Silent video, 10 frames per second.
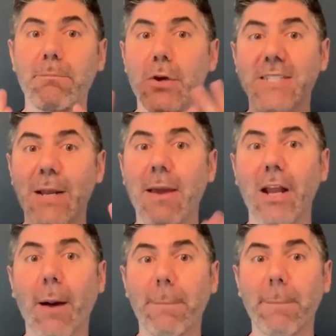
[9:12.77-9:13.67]
your skin may
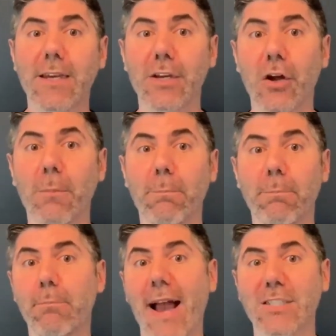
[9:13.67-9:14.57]
not be,
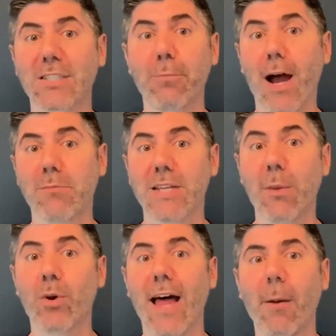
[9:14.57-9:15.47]
back to prime
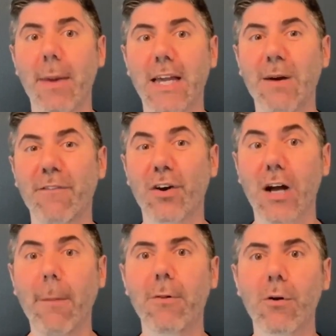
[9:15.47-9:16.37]
time without makeup for a
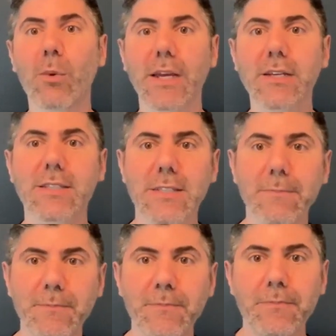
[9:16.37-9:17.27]
couple of
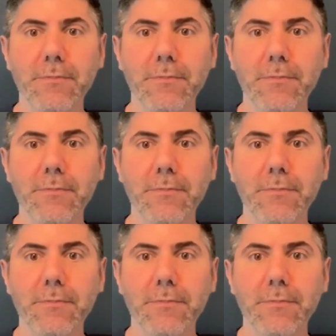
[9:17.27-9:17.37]
weeks.